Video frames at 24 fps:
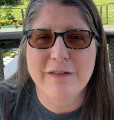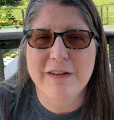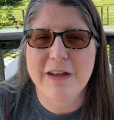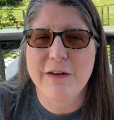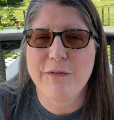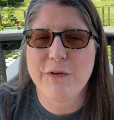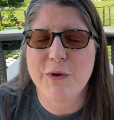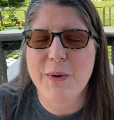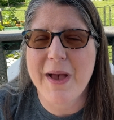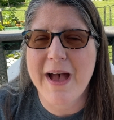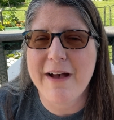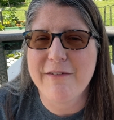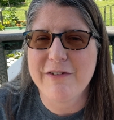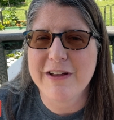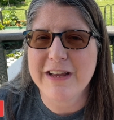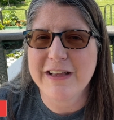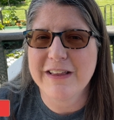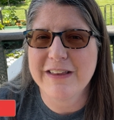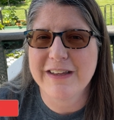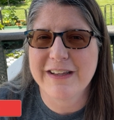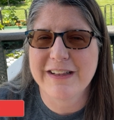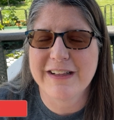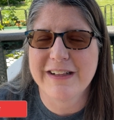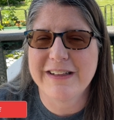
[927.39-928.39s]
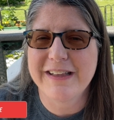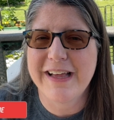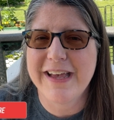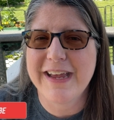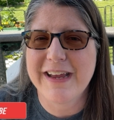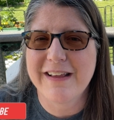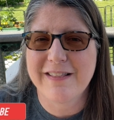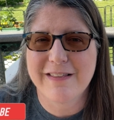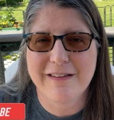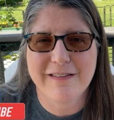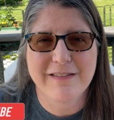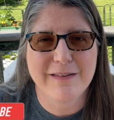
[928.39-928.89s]
If you haven't, click the
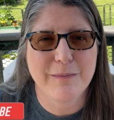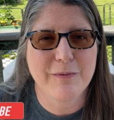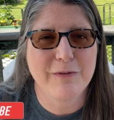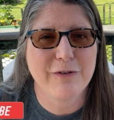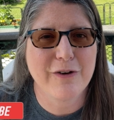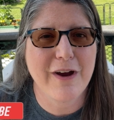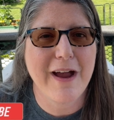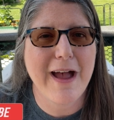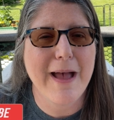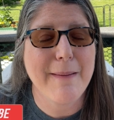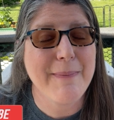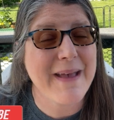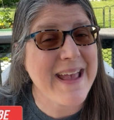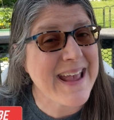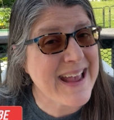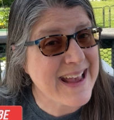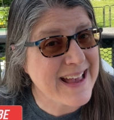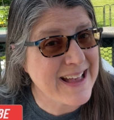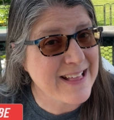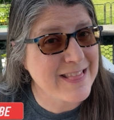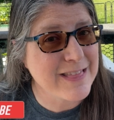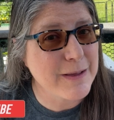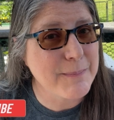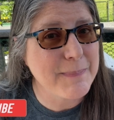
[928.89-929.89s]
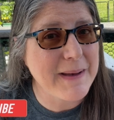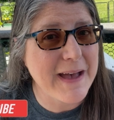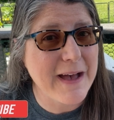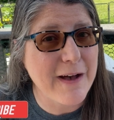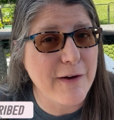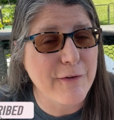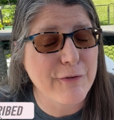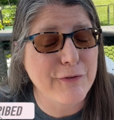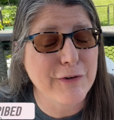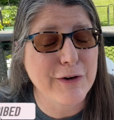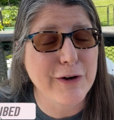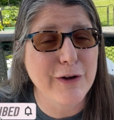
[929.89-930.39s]
like, the subscribe, and the bell
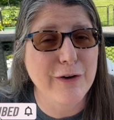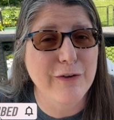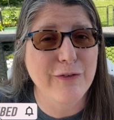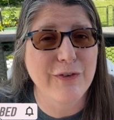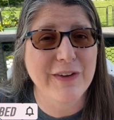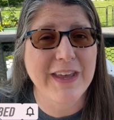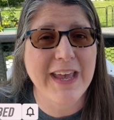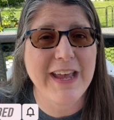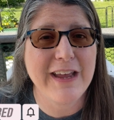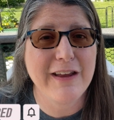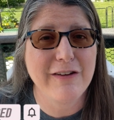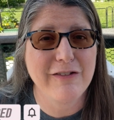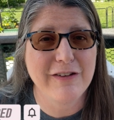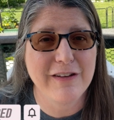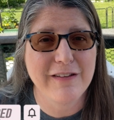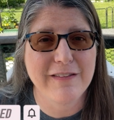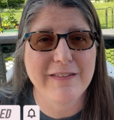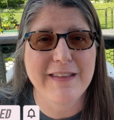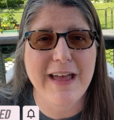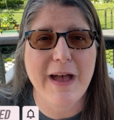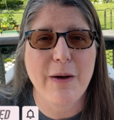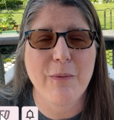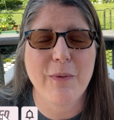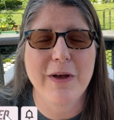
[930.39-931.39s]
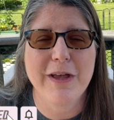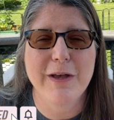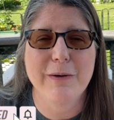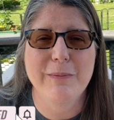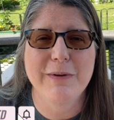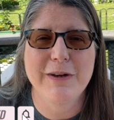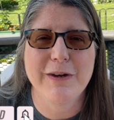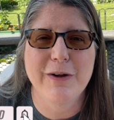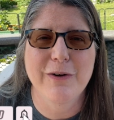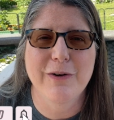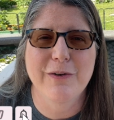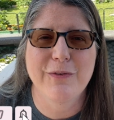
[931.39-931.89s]
for notifications. That way you'll be
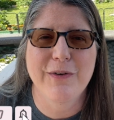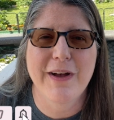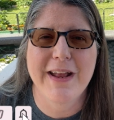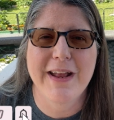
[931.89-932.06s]
notified